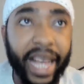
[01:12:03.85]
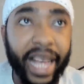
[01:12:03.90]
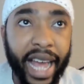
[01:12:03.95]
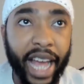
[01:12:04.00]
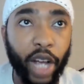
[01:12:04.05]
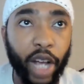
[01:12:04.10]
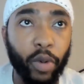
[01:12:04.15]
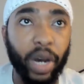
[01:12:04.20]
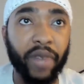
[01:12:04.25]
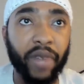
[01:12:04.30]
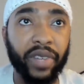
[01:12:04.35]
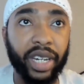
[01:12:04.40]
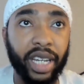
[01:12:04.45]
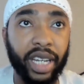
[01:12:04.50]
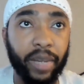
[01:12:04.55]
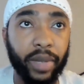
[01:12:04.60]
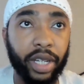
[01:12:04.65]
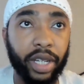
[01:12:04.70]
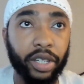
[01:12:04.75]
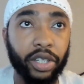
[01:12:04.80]
a graven
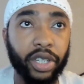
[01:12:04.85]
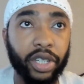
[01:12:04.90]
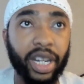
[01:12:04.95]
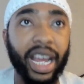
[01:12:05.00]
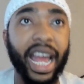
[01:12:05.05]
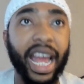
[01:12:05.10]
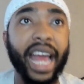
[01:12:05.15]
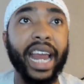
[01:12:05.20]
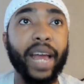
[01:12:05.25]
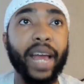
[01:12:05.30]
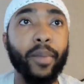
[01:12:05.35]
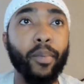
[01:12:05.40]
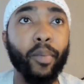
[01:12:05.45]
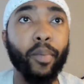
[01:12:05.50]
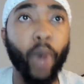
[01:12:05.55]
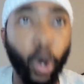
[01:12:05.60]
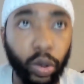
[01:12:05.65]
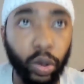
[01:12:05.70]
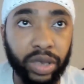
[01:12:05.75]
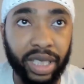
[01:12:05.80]
image and a
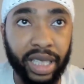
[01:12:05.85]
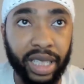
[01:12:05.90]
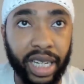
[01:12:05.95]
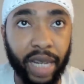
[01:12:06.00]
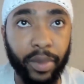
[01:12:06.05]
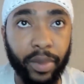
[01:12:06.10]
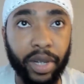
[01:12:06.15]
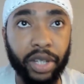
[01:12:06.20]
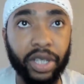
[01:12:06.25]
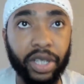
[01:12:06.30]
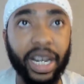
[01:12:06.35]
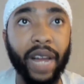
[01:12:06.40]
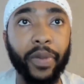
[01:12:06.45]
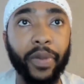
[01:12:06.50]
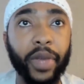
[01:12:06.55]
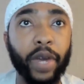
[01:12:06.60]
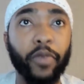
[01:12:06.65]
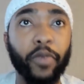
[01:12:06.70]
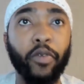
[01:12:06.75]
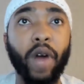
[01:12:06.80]
molten image. Now,
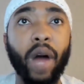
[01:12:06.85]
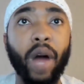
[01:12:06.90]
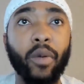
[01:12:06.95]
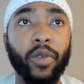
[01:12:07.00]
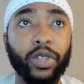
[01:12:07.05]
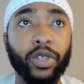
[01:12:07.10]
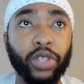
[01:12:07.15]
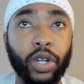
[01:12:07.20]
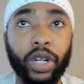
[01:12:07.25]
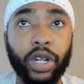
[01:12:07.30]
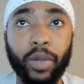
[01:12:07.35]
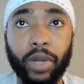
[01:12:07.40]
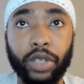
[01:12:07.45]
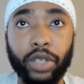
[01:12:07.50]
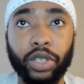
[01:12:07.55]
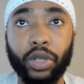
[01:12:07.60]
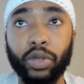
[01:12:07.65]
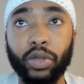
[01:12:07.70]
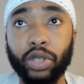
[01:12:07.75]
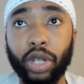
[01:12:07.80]
therefore, I will return them
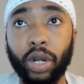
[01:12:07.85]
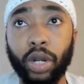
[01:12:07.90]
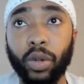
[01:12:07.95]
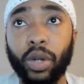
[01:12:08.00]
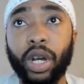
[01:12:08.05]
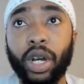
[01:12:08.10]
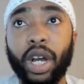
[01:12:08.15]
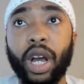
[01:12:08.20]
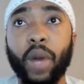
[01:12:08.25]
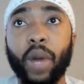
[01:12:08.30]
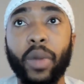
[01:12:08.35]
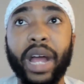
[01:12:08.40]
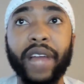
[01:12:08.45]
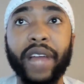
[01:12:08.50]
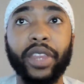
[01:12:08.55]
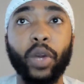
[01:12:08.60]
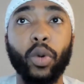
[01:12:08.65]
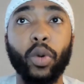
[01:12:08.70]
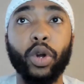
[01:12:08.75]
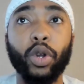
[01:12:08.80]
unto you. So we
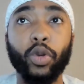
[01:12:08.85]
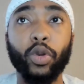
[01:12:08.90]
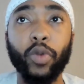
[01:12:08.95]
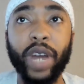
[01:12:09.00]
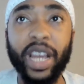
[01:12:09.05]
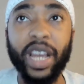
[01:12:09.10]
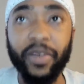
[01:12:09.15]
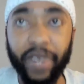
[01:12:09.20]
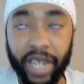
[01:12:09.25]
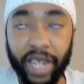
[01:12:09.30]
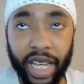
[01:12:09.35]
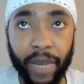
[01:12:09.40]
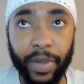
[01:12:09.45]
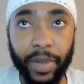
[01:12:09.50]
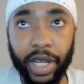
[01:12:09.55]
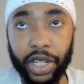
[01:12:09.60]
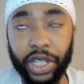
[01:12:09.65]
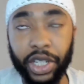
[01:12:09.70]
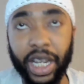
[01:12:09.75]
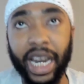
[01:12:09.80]
got the word graven
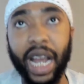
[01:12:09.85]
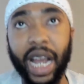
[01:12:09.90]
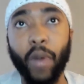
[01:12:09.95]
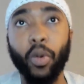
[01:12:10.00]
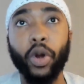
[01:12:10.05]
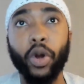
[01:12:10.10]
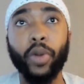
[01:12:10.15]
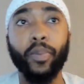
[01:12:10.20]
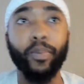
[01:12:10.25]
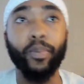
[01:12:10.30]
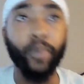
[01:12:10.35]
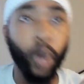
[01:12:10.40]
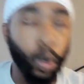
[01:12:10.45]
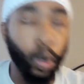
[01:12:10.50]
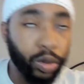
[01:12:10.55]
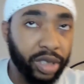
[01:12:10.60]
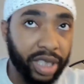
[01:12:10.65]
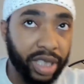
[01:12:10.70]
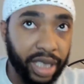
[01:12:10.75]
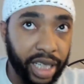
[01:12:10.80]
image and that word
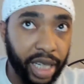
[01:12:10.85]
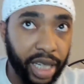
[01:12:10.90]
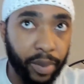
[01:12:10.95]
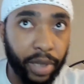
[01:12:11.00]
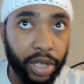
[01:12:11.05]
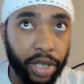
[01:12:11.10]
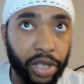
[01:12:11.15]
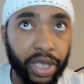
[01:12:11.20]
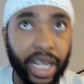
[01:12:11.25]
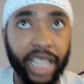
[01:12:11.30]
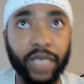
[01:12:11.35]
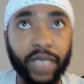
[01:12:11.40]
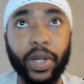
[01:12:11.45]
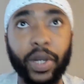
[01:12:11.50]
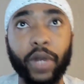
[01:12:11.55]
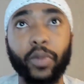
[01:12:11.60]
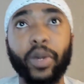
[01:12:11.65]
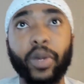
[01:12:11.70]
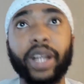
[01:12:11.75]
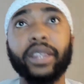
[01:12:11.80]
molten image that's
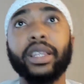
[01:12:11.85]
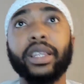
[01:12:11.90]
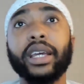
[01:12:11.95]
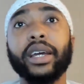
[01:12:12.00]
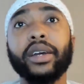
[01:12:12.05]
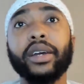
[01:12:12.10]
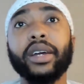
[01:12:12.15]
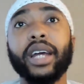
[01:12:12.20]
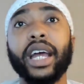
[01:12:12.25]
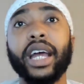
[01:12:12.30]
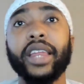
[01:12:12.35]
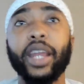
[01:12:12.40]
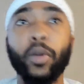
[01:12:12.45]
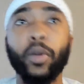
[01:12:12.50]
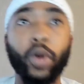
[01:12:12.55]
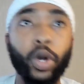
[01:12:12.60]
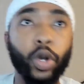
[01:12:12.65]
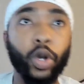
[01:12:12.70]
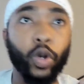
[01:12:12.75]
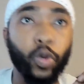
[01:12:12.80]
being read there. That
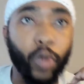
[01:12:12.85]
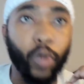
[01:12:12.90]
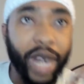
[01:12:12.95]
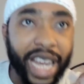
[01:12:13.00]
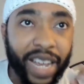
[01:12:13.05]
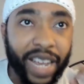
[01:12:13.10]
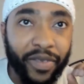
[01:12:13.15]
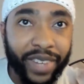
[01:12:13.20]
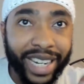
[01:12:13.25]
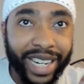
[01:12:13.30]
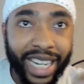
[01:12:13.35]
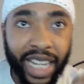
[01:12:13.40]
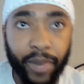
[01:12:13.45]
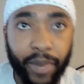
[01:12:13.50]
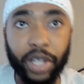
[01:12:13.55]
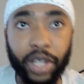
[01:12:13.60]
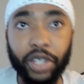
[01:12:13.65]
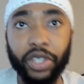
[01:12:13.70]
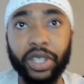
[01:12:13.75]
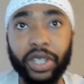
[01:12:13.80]
word graven
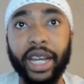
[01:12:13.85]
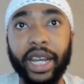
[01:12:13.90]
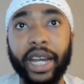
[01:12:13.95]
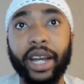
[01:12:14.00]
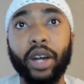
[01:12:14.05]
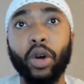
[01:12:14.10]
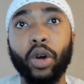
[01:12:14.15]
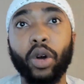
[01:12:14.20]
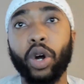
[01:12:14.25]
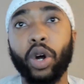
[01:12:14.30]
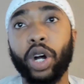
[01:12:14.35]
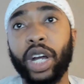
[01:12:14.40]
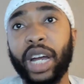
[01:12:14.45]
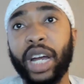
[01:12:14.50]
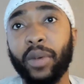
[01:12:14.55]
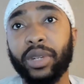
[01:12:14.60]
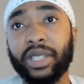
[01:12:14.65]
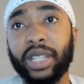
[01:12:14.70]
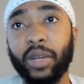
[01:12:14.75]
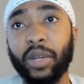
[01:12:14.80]
image there, or it
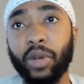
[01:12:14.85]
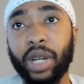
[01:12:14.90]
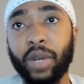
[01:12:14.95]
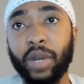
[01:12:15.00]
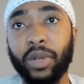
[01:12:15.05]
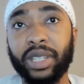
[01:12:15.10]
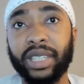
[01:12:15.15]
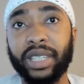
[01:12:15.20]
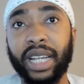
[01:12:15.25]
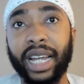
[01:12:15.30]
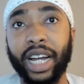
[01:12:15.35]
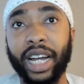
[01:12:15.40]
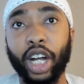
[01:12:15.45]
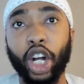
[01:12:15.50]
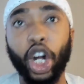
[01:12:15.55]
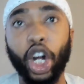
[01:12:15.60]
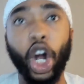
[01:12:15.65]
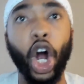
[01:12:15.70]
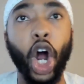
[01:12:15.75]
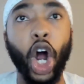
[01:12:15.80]
would say like a
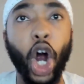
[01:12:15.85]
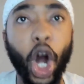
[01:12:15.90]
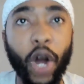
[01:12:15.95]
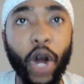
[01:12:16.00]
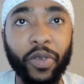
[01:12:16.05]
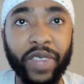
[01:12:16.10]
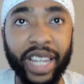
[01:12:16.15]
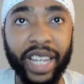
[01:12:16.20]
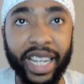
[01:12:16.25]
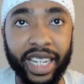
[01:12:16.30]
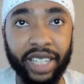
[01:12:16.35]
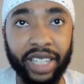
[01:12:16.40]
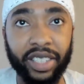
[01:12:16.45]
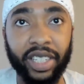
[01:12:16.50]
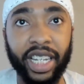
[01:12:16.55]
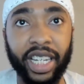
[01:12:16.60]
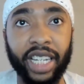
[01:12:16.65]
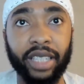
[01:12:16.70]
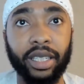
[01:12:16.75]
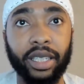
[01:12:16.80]
carved
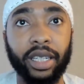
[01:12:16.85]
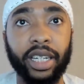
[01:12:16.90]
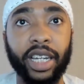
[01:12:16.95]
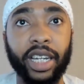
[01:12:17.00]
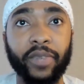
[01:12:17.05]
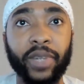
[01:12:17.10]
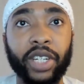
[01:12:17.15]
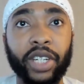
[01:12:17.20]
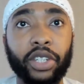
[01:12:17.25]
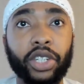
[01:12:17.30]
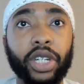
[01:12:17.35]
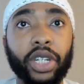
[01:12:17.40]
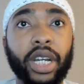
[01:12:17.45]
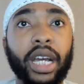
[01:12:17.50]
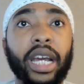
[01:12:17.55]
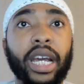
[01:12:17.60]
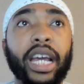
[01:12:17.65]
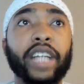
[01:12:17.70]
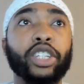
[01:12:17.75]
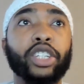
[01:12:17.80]
image.
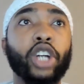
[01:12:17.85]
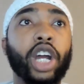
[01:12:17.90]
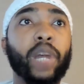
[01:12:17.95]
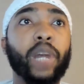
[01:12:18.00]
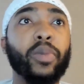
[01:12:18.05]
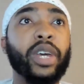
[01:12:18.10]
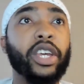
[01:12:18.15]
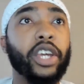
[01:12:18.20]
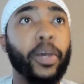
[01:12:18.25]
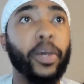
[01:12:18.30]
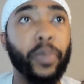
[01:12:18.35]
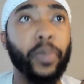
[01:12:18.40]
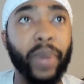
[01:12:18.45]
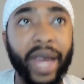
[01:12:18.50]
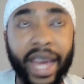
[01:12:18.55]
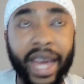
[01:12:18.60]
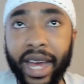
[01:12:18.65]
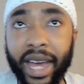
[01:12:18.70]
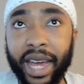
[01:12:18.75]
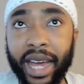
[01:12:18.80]
It's going to be your
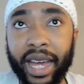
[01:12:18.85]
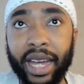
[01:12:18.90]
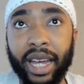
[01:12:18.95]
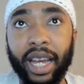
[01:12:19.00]
peh,